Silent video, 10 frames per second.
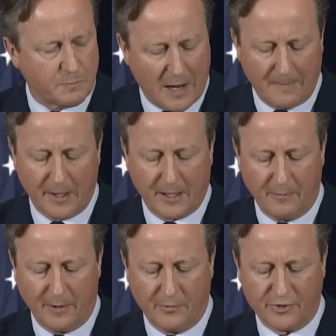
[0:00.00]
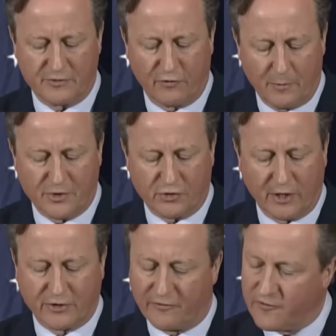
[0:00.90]
public commitments from
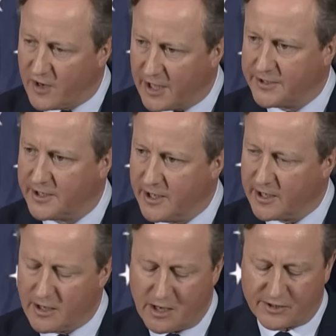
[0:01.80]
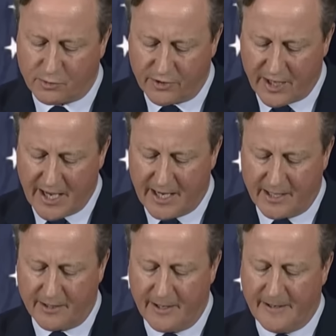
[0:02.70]
Israel to flood Gaza with
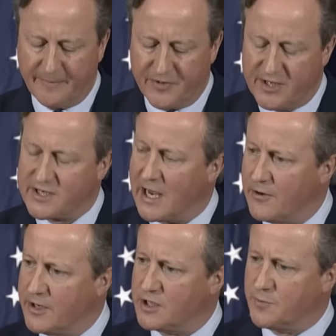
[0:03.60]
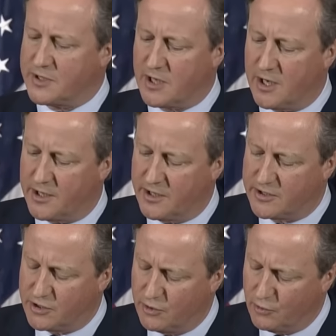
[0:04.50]
aid. These now need to be turned
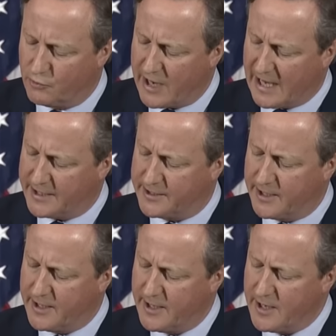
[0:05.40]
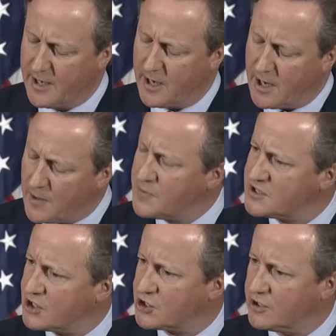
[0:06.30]
into reality. Our
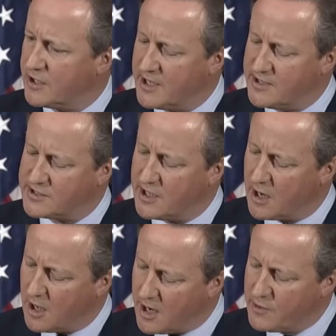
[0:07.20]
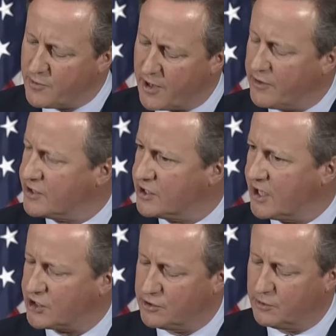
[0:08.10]
position is in line with our
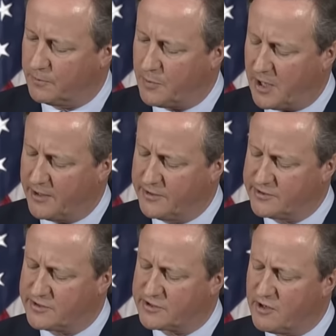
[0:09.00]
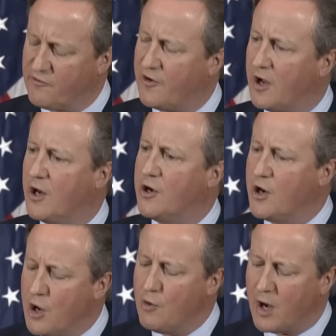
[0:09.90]
international partners. So far,
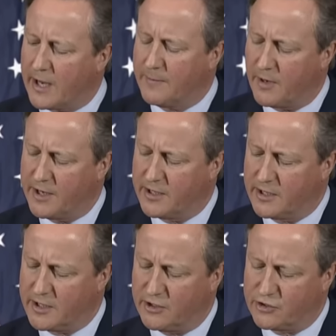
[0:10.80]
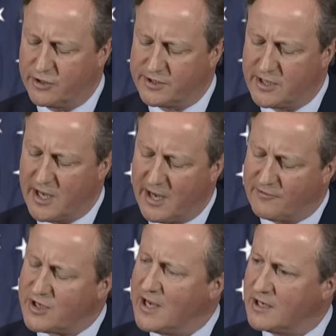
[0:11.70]
no like-minded countries
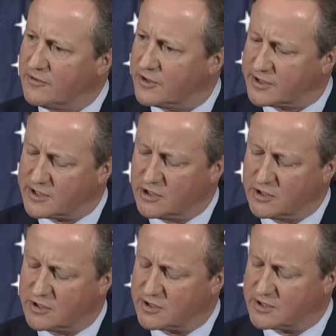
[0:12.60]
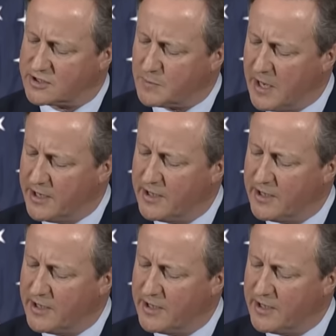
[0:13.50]
have taken the decision to suspend